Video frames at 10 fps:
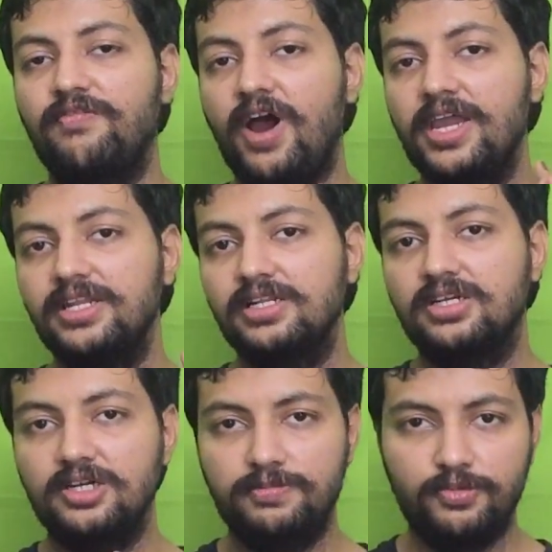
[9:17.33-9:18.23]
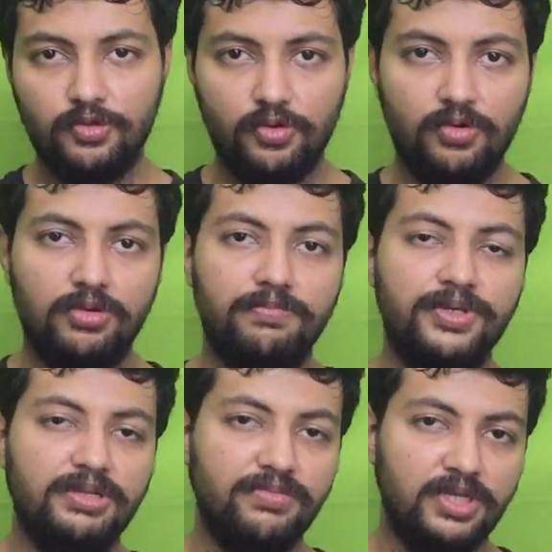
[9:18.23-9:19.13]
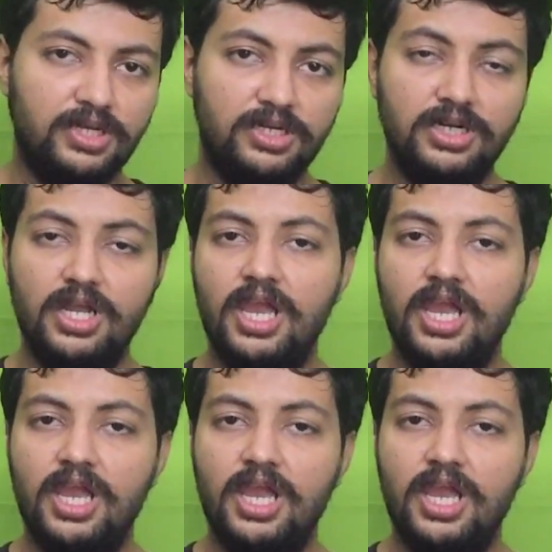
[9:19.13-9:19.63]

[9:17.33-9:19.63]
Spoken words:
Final Cut Pro, Premiere,